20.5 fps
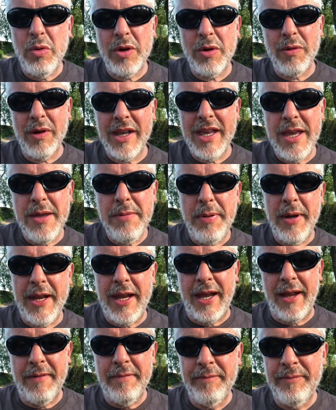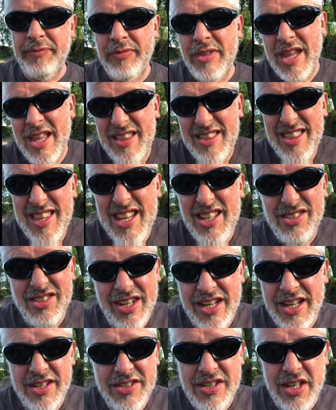what do I keep in it? These are
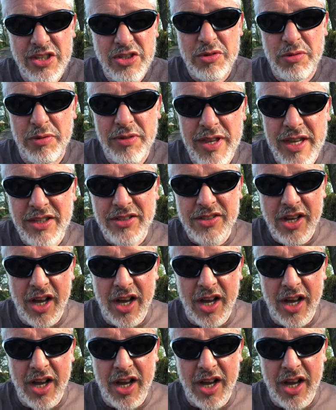the essential things,